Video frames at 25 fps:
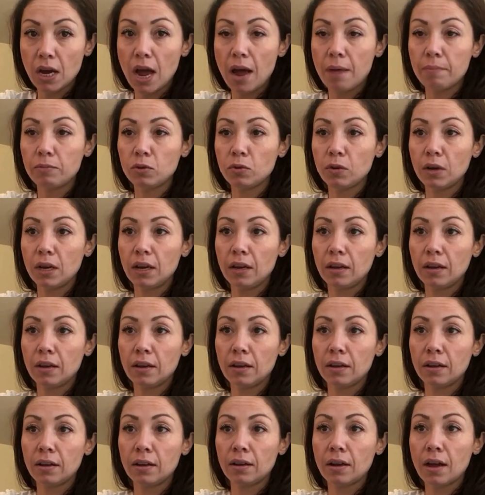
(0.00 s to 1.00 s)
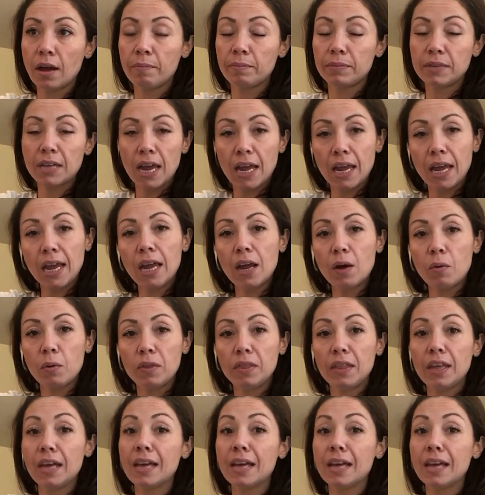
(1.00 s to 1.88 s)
I'm taking it with